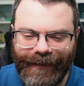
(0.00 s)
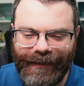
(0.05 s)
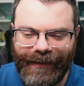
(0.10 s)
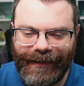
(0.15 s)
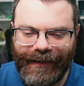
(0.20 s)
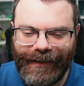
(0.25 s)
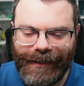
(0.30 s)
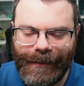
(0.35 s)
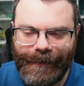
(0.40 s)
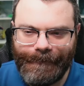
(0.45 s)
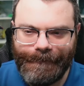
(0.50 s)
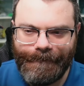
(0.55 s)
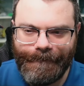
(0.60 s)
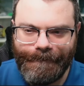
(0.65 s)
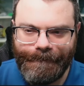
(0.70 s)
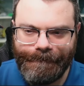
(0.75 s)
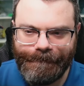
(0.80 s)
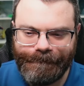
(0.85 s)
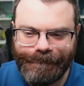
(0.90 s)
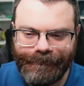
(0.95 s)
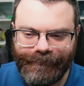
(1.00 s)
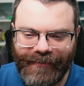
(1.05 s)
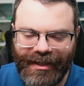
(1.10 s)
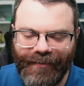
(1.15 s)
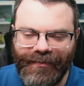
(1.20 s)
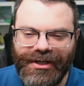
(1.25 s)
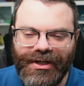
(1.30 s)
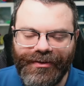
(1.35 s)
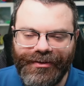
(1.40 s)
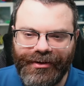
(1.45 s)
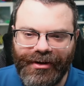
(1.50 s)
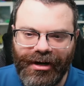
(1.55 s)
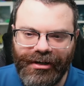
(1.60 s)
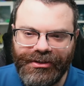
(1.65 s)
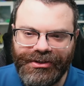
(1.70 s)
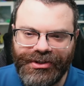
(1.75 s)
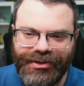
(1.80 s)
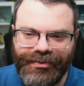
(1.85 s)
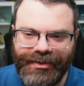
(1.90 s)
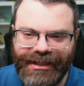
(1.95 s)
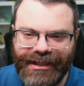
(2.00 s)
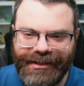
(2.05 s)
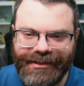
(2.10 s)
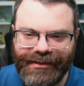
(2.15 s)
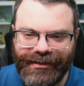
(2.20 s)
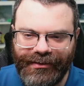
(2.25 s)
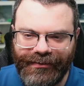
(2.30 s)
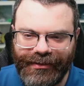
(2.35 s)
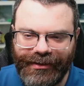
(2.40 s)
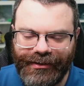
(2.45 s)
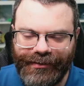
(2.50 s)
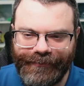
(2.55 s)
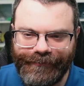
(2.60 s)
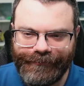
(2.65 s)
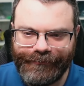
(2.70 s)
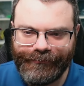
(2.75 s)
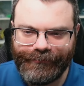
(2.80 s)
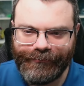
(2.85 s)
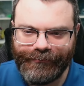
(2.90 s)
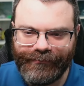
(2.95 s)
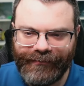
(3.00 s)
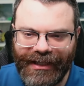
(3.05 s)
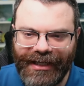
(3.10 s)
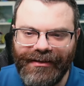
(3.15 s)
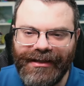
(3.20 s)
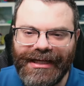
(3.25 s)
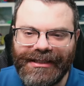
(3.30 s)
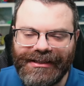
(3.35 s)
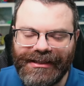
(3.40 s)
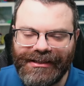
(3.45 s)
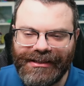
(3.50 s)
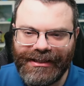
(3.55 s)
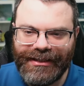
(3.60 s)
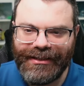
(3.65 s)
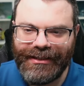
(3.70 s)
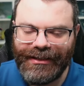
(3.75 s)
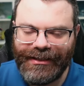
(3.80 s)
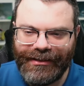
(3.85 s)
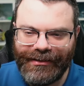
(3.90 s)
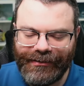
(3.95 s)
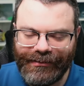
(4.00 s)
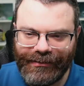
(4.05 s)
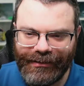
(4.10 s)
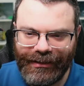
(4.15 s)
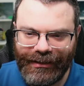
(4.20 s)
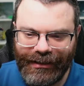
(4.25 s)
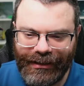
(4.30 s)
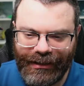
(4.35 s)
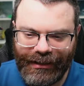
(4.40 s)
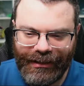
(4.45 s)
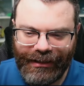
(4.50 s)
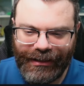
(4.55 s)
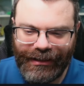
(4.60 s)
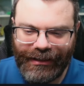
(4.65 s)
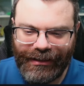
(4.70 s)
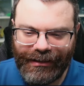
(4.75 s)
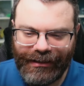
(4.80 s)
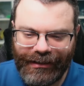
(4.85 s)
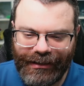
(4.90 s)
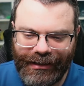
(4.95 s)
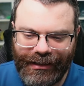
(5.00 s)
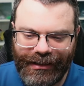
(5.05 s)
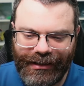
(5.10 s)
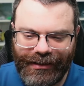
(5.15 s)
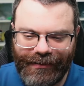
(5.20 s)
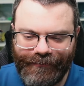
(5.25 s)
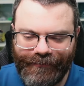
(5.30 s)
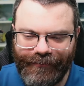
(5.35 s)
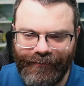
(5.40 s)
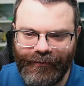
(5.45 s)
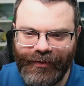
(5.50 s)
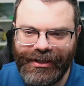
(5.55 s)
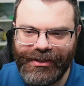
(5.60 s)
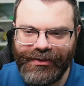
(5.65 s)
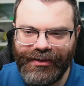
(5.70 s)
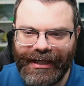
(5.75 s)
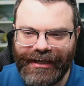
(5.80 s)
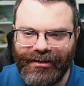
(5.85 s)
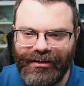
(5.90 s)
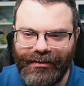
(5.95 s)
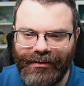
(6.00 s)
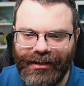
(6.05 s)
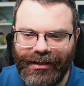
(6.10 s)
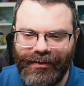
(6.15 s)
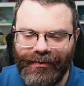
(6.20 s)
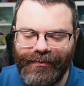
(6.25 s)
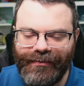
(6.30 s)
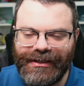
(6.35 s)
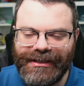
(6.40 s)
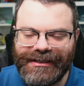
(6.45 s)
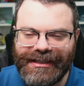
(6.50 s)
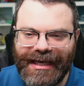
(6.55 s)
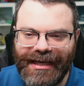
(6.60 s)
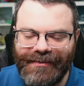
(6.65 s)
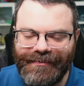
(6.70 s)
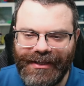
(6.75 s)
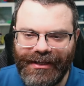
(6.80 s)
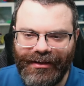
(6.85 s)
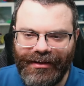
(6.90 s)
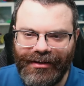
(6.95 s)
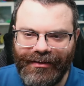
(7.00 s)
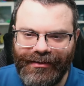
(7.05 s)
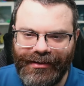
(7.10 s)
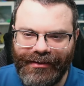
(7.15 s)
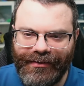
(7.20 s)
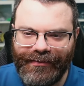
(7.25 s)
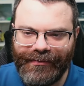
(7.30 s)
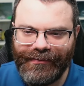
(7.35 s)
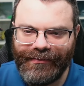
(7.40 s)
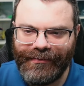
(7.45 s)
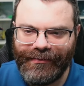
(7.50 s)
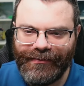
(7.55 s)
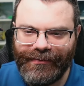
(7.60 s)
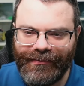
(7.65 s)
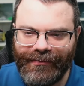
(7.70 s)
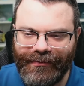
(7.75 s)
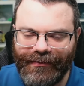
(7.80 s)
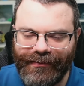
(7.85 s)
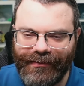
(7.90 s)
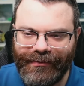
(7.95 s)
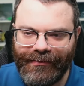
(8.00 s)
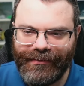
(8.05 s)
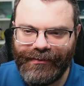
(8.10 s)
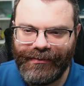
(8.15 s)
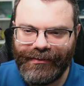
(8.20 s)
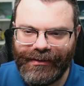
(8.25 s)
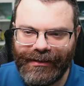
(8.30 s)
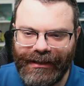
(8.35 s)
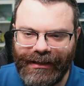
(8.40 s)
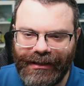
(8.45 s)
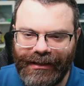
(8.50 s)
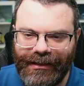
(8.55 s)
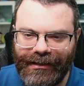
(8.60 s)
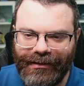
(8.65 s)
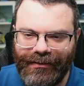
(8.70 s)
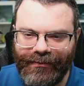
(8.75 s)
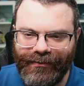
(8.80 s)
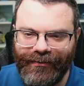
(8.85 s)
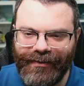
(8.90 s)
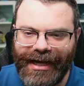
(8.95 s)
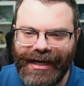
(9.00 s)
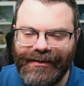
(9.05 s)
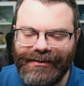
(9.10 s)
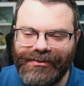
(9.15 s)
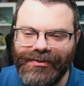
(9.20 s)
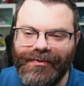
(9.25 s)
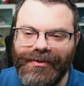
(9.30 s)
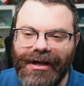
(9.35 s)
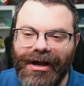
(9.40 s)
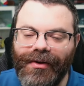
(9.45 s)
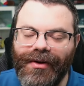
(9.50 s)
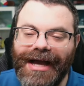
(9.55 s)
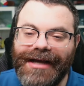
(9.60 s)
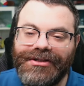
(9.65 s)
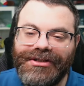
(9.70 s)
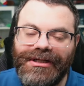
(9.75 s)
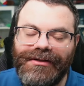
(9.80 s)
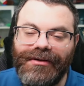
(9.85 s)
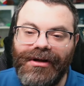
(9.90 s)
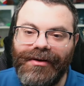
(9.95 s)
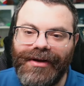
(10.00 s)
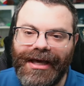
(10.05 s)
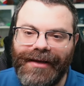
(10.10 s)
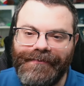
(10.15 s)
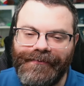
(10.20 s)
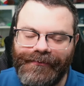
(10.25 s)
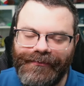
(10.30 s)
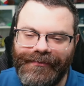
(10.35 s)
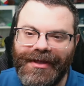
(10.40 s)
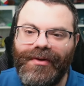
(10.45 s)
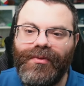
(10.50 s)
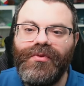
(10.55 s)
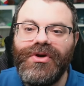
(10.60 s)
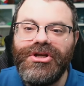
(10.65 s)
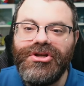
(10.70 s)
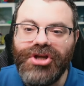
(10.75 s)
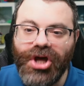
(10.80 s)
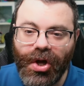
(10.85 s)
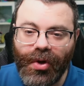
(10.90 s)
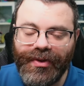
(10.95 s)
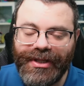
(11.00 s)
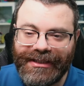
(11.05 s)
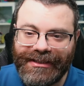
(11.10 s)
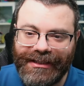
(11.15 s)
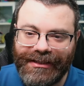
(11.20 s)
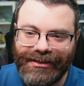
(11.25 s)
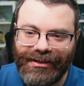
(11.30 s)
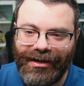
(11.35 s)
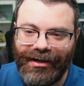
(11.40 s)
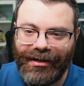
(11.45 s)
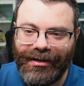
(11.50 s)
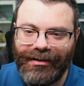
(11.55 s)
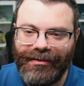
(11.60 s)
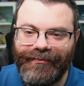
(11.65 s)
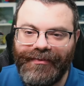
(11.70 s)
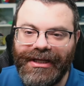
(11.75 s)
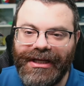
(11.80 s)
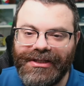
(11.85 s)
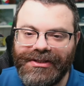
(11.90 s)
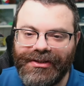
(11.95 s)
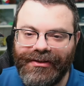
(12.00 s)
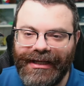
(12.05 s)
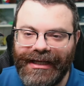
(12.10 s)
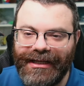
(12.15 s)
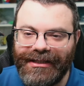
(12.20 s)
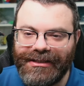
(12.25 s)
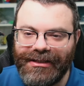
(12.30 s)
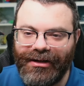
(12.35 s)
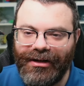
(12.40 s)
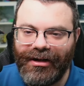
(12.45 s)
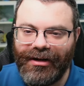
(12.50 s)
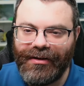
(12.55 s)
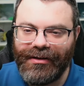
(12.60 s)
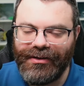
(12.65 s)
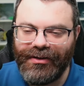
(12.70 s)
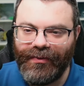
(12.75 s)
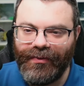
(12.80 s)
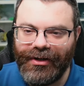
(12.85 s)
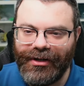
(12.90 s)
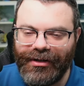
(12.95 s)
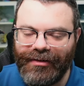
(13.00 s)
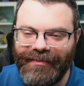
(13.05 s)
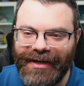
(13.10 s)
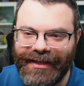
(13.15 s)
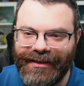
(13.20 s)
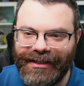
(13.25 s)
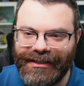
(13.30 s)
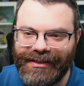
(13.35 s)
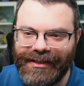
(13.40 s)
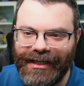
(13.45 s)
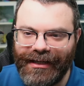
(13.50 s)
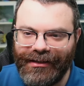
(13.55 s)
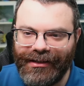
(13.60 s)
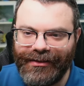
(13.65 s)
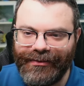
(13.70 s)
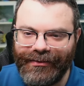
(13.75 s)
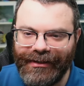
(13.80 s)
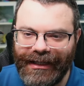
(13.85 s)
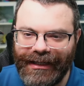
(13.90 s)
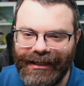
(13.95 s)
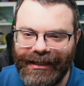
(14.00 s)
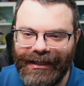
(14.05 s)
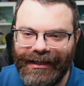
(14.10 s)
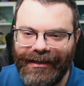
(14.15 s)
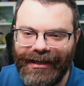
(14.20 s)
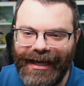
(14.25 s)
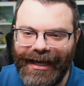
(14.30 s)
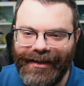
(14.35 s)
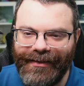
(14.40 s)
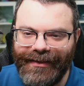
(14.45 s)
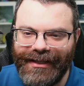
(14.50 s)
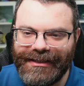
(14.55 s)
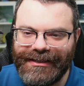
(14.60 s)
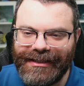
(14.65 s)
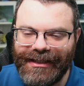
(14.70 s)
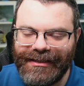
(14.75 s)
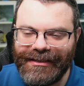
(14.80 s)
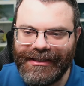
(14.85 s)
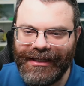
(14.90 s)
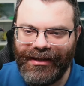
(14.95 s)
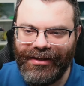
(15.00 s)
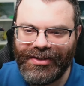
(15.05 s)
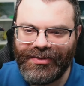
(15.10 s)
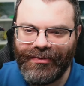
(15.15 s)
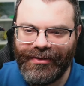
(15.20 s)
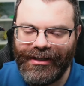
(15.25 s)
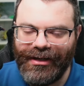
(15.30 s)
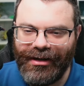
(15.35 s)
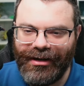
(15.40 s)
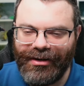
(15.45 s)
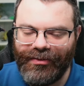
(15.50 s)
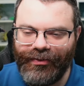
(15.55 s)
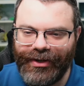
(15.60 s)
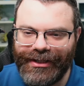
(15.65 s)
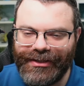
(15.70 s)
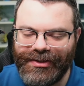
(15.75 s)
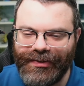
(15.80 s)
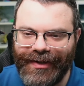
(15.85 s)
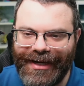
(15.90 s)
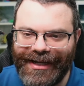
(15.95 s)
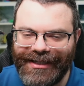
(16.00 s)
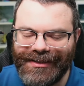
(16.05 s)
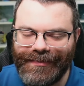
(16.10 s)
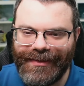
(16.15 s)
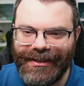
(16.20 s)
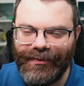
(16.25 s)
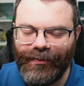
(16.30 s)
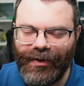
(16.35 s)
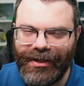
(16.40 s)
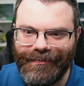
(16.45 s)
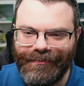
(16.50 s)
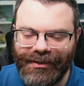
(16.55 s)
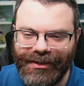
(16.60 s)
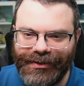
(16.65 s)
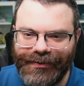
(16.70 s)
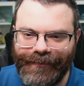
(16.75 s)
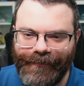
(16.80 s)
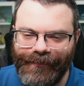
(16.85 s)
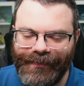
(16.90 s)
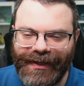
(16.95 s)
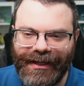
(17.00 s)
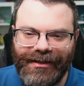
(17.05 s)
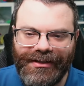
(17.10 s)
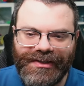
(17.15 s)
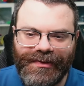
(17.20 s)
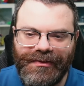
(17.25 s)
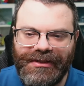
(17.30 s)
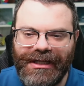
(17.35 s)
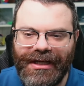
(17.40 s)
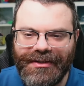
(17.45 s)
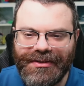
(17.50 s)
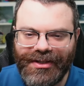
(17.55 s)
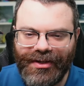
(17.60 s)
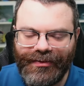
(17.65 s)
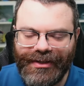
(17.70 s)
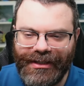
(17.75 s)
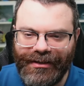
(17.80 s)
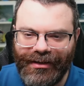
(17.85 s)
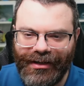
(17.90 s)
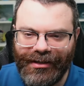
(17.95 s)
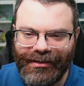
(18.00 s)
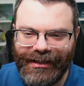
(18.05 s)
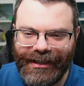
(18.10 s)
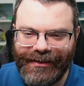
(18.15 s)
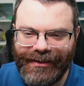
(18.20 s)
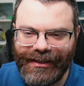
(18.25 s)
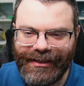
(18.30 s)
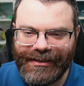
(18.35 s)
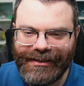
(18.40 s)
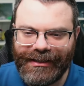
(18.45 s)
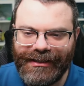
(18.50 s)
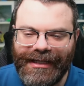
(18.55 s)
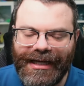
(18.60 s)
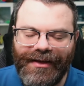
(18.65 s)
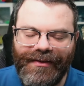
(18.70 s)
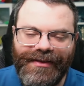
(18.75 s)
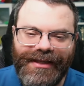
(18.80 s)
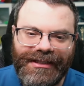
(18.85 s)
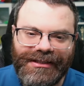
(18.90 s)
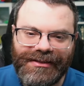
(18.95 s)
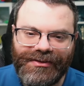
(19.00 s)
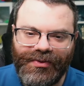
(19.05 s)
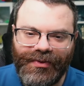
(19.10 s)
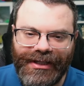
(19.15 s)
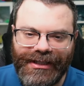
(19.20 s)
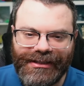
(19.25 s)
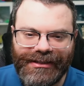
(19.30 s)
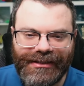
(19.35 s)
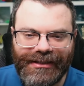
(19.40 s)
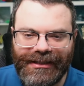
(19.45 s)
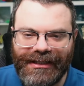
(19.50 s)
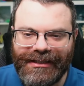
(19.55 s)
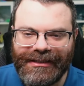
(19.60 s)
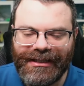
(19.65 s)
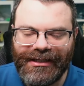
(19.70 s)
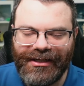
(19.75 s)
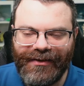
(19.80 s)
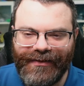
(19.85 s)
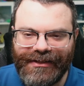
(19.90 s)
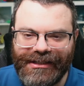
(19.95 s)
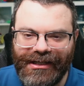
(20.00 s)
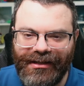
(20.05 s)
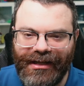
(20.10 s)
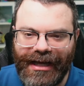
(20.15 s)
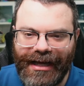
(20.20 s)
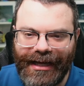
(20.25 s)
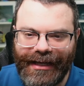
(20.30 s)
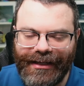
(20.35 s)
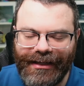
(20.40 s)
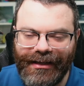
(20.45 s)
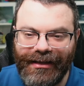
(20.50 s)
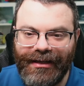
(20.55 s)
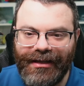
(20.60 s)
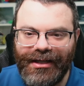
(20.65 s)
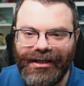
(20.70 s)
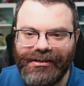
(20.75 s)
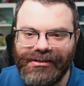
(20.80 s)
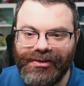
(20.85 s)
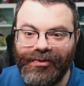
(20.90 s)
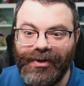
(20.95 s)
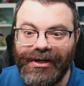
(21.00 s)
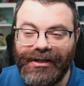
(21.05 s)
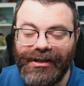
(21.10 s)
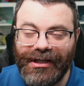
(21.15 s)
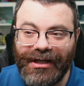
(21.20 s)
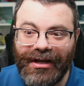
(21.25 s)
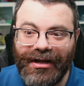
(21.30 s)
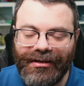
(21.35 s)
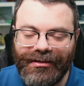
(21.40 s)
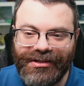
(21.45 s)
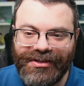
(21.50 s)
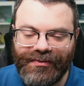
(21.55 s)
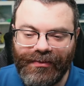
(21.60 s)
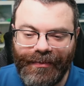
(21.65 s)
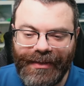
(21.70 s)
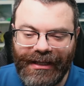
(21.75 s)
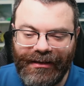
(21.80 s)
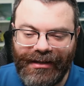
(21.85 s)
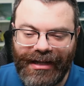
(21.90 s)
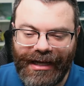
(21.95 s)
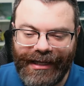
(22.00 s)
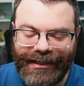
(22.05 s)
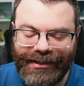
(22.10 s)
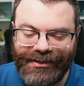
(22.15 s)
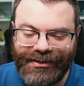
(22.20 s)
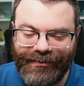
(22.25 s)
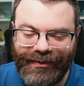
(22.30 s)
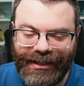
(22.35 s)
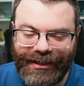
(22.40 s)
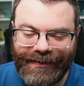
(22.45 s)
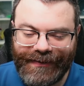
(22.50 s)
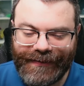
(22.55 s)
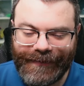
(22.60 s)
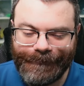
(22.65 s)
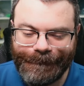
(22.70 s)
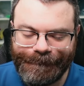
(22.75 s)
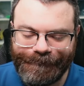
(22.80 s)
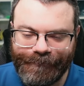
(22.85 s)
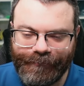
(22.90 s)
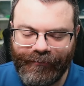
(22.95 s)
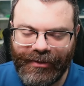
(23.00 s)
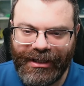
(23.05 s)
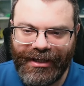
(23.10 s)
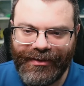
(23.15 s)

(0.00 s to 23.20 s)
Um, and we know there aren't two E's in the word, unless it's EE. Um, we could do like an, oh, this can't be R though. Right. So, oh, actually, okay. We know this is R because there is an R in the word by this yellow. And this didn't tell us where the R went, so it has to be the one blue. So it does go ER like this. Now this twist is going to give us a lie. So one of the colors will be lying to us, but